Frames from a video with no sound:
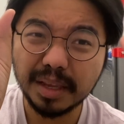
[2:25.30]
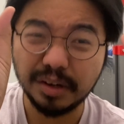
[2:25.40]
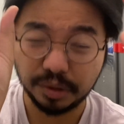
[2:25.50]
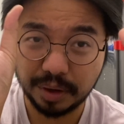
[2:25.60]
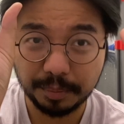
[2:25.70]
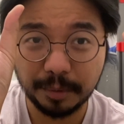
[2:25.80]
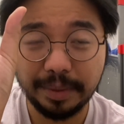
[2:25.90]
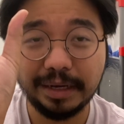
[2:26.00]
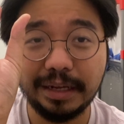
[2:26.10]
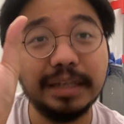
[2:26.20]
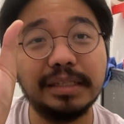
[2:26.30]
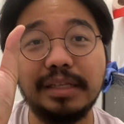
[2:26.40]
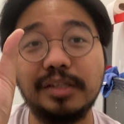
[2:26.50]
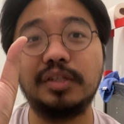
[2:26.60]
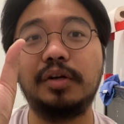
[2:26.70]
rubber band that is
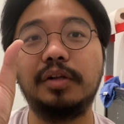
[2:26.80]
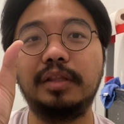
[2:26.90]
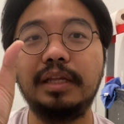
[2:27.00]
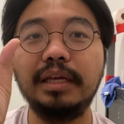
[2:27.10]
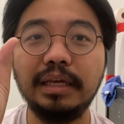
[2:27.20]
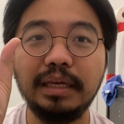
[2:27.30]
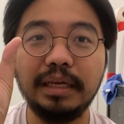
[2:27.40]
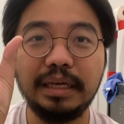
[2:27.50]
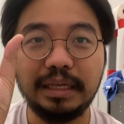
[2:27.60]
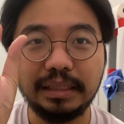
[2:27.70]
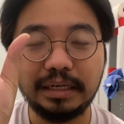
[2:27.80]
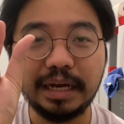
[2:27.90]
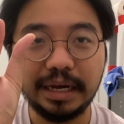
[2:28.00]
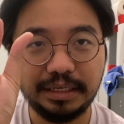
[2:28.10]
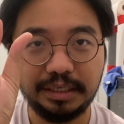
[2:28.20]
installed in the
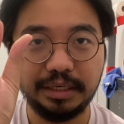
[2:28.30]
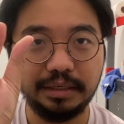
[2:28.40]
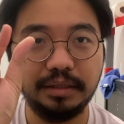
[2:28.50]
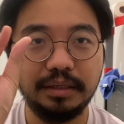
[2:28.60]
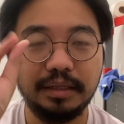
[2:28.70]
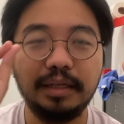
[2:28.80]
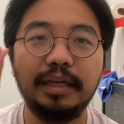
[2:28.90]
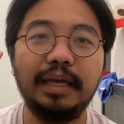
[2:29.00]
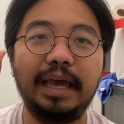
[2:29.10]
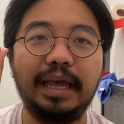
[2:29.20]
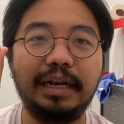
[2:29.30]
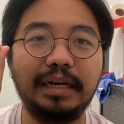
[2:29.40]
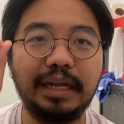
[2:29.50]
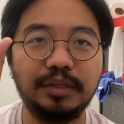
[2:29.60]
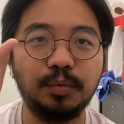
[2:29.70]
dice shell, and
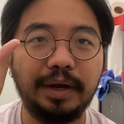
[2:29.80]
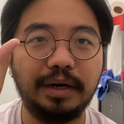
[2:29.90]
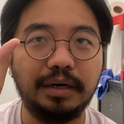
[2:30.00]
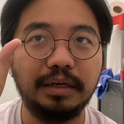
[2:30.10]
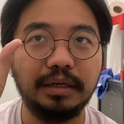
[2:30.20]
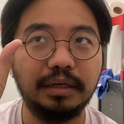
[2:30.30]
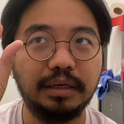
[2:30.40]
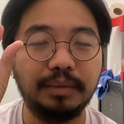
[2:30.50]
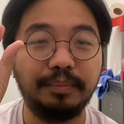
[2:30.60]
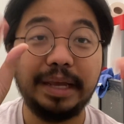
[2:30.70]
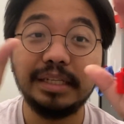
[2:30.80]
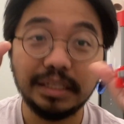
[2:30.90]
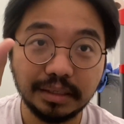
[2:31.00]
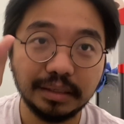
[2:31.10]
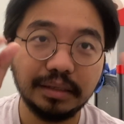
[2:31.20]
that's where the magic
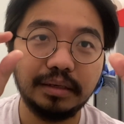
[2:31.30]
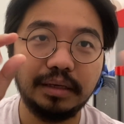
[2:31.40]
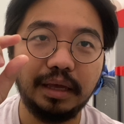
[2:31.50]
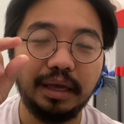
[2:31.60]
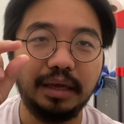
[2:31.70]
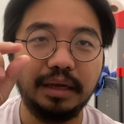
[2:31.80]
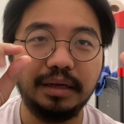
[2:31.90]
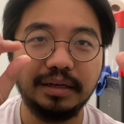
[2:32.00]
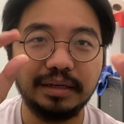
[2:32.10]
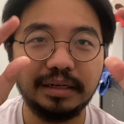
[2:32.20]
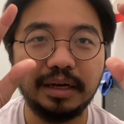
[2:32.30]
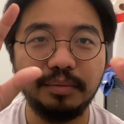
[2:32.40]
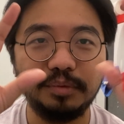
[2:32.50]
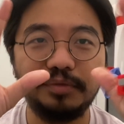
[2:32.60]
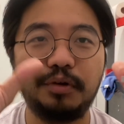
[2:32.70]

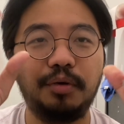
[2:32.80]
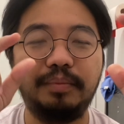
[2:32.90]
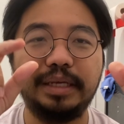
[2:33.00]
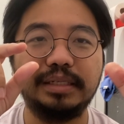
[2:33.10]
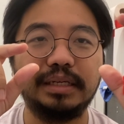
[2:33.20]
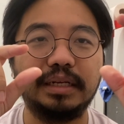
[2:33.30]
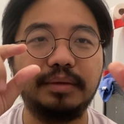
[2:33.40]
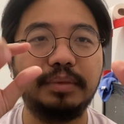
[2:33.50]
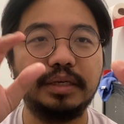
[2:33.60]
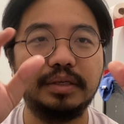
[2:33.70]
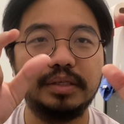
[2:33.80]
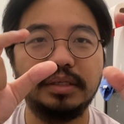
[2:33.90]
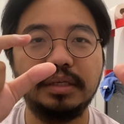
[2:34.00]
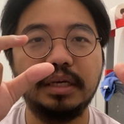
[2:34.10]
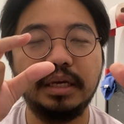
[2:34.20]
comes from, basically,
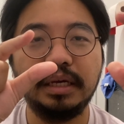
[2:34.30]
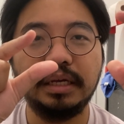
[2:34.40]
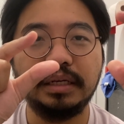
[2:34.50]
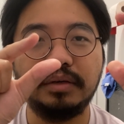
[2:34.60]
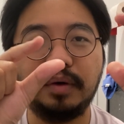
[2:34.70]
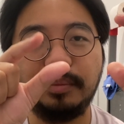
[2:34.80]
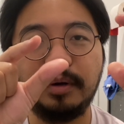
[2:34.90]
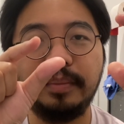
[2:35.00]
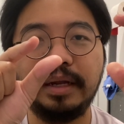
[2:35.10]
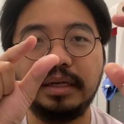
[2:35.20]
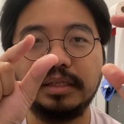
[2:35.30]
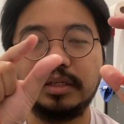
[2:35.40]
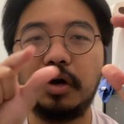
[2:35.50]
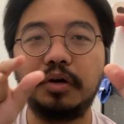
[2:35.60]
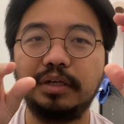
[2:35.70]
because the rubber band is
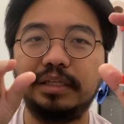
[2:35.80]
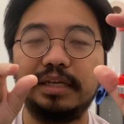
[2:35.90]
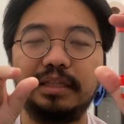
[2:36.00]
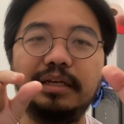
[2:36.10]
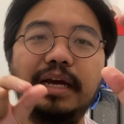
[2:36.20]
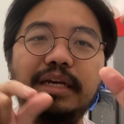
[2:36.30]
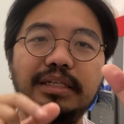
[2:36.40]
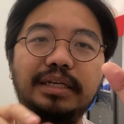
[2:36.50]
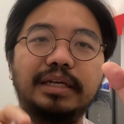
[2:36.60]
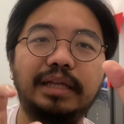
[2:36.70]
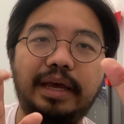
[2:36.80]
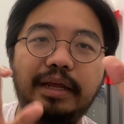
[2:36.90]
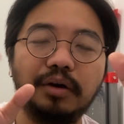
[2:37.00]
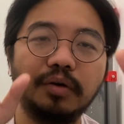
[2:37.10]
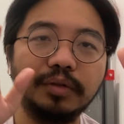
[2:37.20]
cocked inside the dice shell,
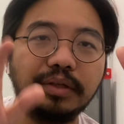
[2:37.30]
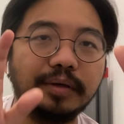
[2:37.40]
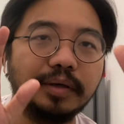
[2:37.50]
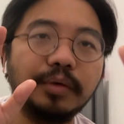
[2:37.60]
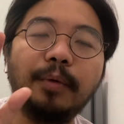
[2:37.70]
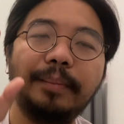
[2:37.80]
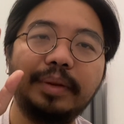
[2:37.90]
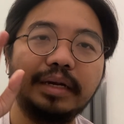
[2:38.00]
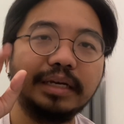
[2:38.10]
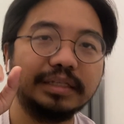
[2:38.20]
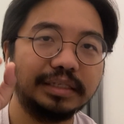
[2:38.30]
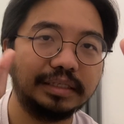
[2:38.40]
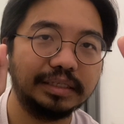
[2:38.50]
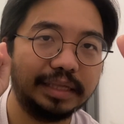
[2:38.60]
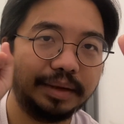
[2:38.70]
and all the weapon does is
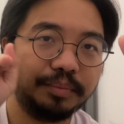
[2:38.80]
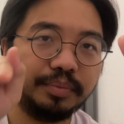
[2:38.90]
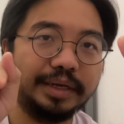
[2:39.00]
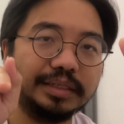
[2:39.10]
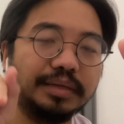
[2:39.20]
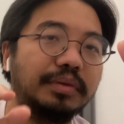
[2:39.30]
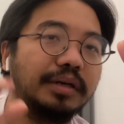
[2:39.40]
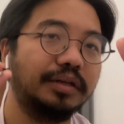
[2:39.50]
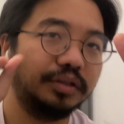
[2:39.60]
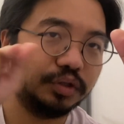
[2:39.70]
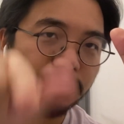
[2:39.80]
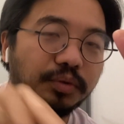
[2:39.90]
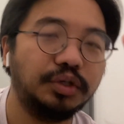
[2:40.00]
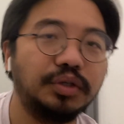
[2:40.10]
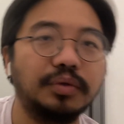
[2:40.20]
just like press the button to
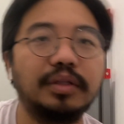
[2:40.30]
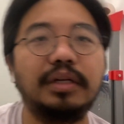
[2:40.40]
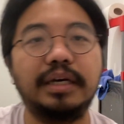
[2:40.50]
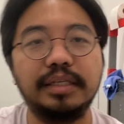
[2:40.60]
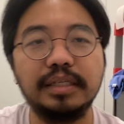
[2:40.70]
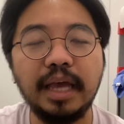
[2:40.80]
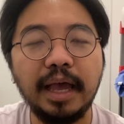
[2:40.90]
shoot the dice.